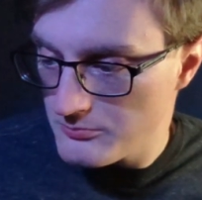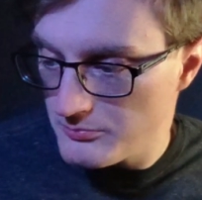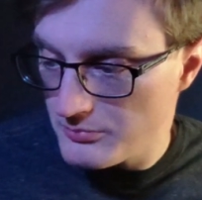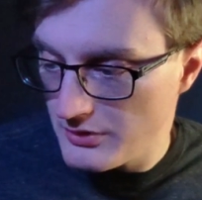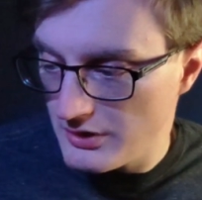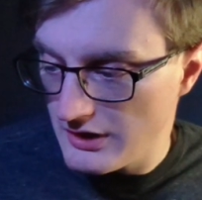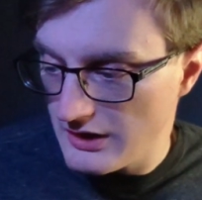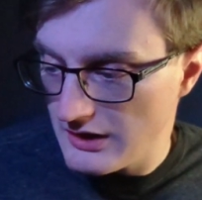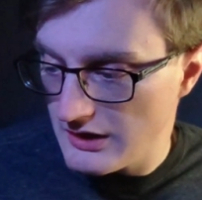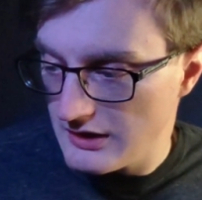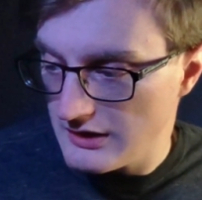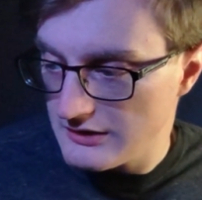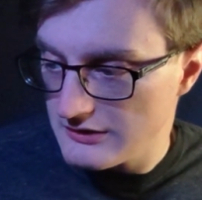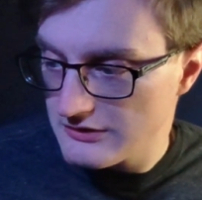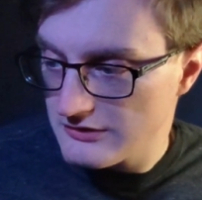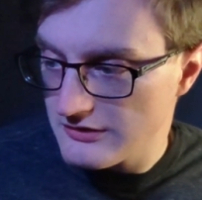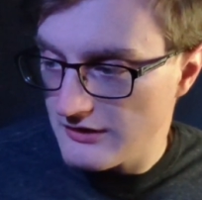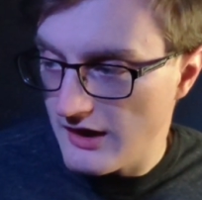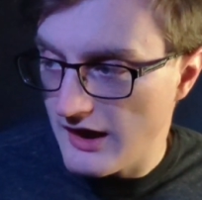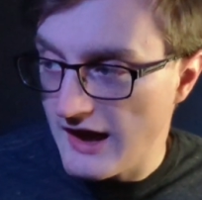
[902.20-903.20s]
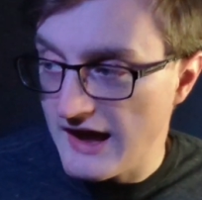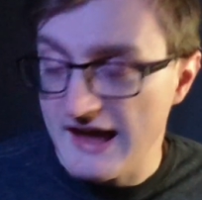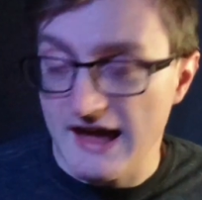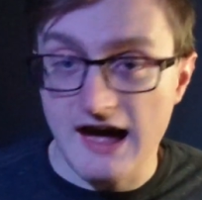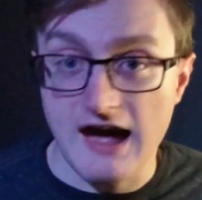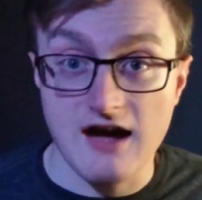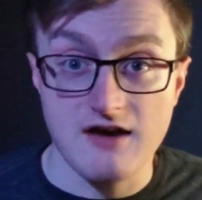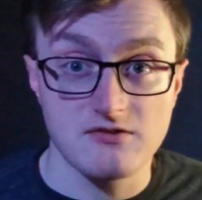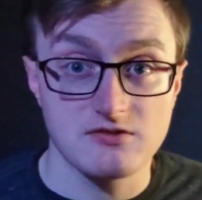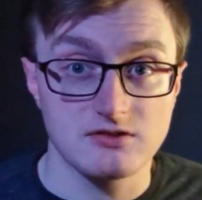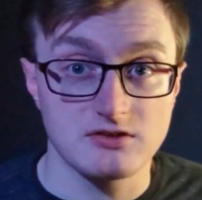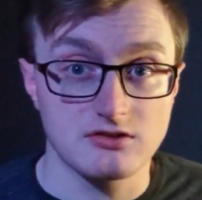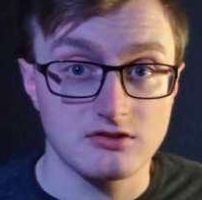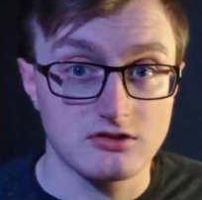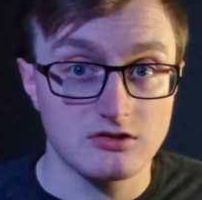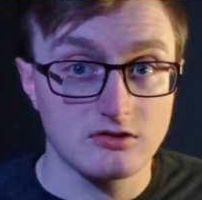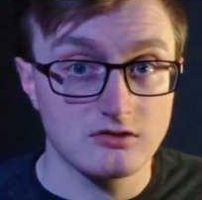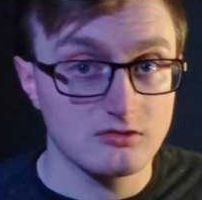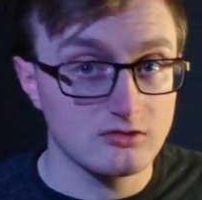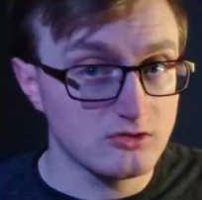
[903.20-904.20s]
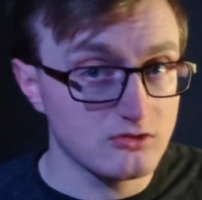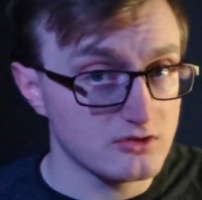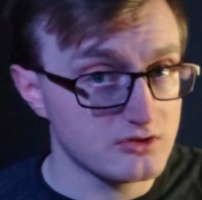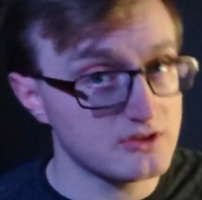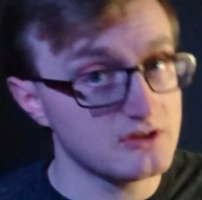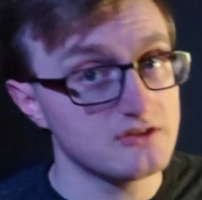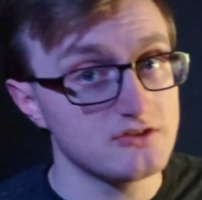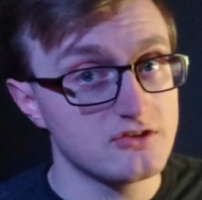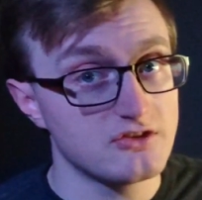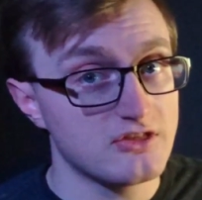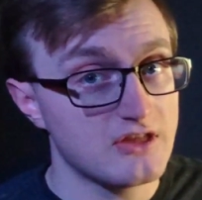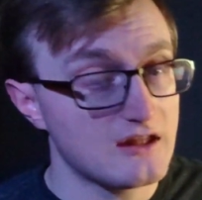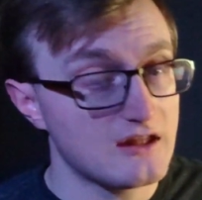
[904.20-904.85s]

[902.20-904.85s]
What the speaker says: but I haven't looked into